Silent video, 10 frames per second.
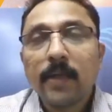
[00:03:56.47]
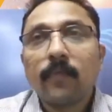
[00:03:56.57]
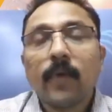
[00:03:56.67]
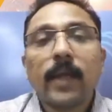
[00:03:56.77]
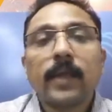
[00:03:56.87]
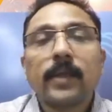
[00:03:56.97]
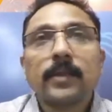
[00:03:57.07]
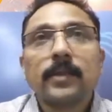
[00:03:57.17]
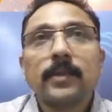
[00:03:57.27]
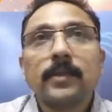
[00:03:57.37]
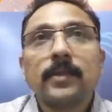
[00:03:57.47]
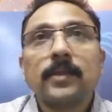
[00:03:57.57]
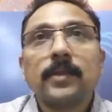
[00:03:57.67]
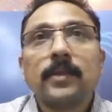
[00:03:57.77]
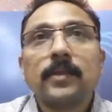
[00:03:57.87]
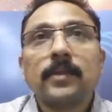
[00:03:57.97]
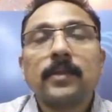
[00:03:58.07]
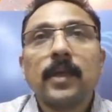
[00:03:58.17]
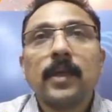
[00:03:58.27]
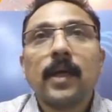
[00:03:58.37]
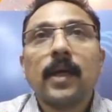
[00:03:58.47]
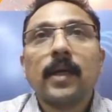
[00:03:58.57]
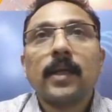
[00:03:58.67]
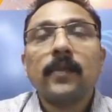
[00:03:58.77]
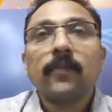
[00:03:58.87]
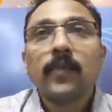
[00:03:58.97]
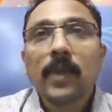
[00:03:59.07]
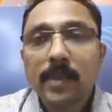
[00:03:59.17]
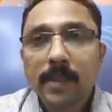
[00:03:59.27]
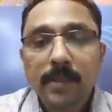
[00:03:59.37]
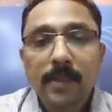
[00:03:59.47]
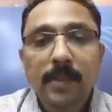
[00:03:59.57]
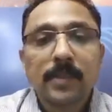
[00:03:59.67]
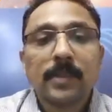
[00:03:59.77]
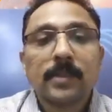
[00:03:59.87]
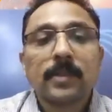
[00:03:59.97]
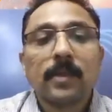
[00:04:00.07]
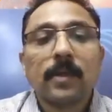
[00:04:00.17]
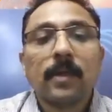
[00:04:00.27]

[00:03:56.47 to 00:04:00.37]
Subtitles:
identifying the infrastructure assets